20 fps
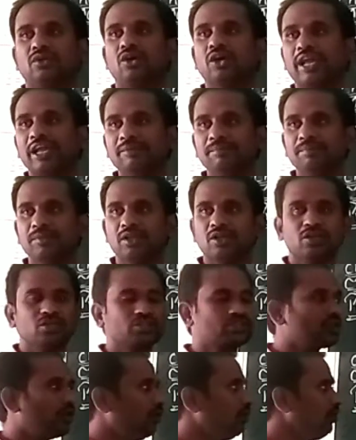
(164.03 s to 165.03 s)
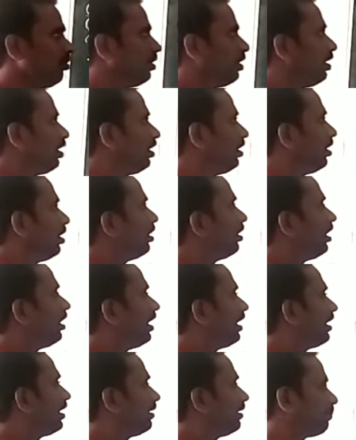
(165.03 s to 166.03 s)
Okay. So
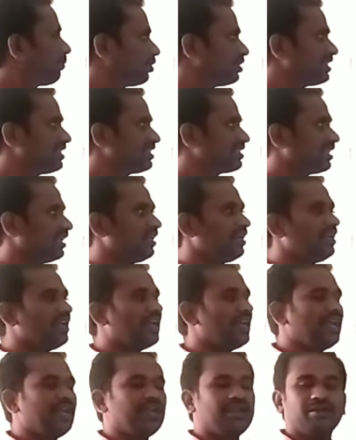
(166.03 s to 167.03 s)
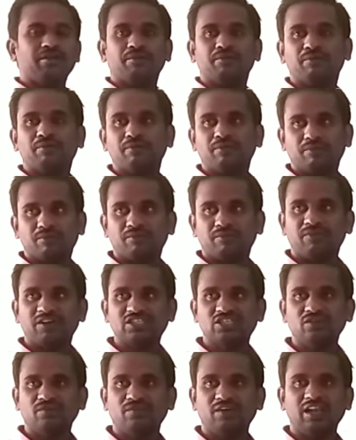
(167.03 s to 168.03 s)
procedure.
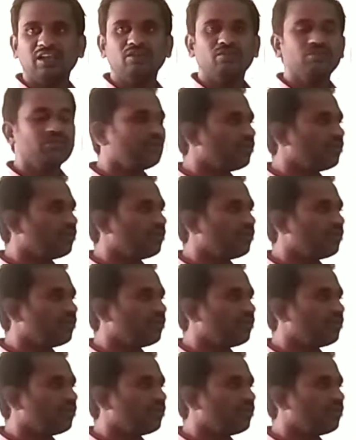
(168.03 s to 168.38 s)
First of all,